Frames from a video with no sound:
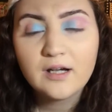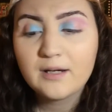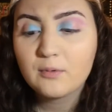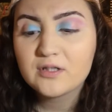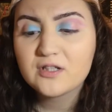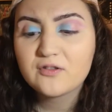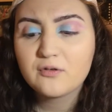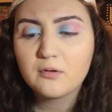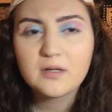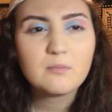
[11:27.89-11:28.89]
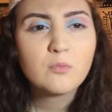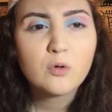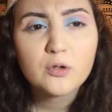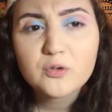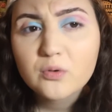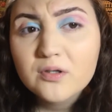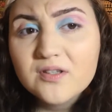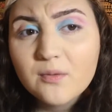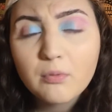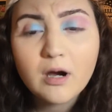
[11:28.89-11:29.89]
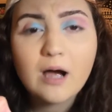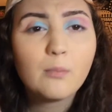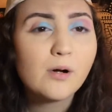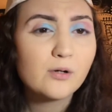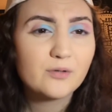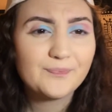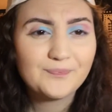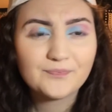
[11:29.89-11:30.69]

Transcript: Alright, we're just throwing it more towards the brow bone.